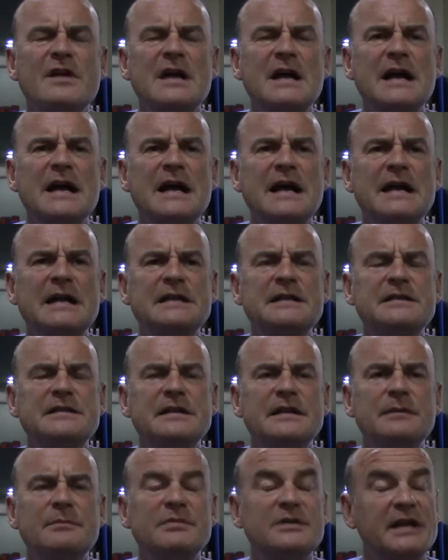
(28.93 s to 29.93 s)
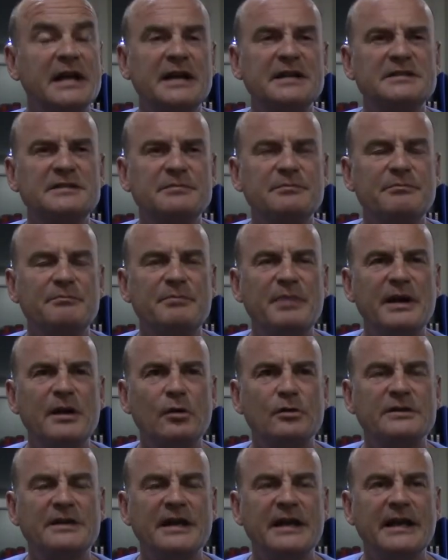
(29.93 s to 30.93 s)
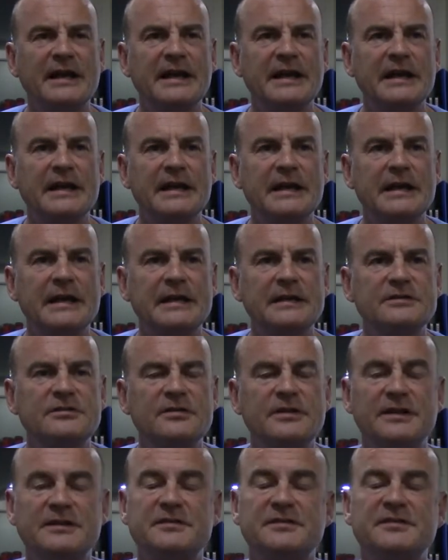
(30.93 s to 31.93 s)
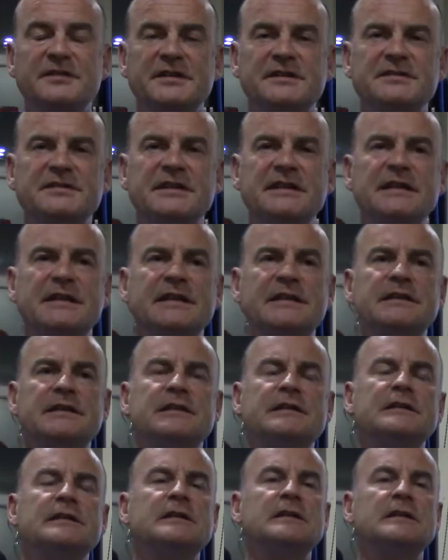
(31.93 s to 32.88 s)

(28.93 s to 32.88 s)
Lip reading: And Bodegas Belote 2016,